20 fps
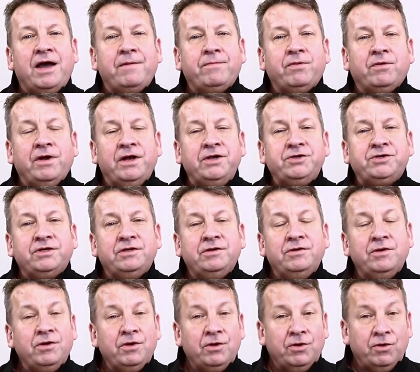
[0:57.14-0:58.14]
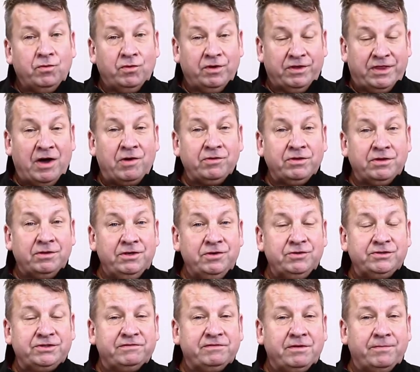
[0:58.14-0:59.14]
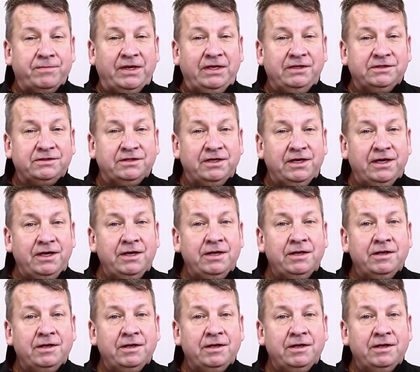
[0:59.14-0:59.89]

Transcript: operation, Without the use of a PC,